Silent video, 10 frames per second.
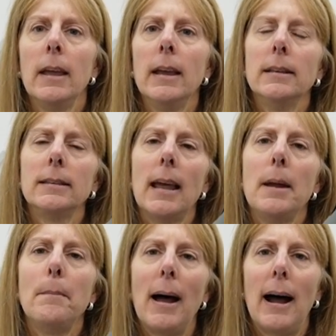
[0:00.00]
is
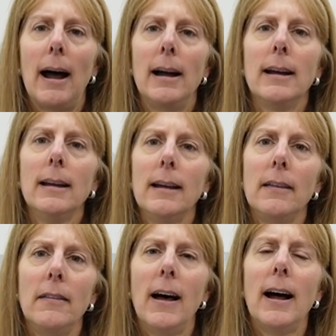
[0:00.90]
a bag
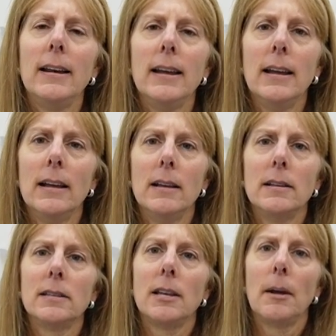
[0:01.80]
that
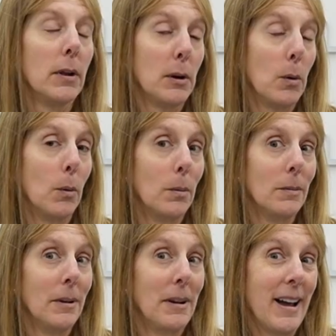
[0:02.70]
is really cool,
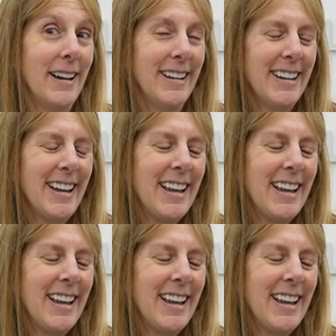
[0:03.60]
okay?